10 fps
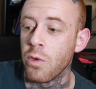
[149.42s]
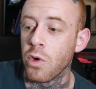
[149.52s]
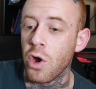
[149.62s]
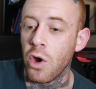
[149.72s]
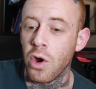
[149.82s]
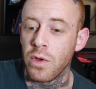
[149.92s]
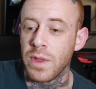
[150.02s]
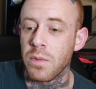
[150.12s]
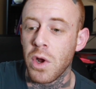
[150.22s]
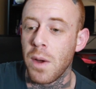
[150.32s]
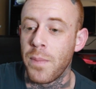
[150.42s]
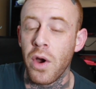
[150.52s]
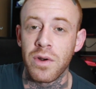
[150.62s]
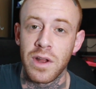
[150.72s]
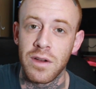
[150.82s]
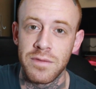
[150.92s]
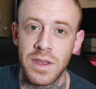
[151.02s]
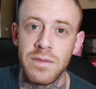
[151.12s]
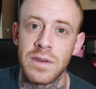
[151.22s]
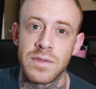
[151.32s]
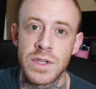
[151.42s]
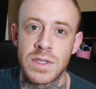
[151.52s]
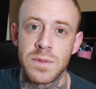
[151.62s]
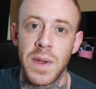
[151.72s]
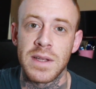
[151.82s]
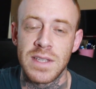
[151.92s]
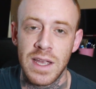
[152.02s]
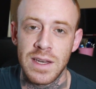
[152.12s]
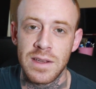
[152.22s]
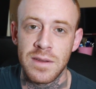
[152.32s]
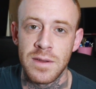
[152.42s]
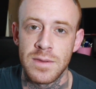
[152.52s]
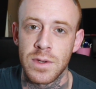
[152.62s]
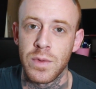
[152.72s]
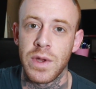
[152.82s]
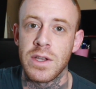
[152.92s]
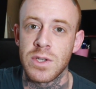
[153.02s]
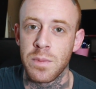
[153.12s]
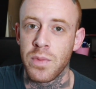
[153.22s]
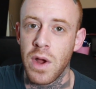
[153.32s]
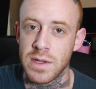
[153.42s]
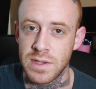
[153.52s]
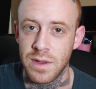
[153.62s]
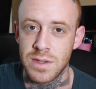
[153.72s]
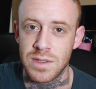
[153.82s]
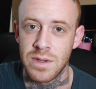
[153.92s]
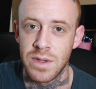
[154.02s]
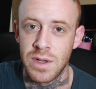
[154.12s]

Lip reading: were a part of, even if just spectating, the creation process.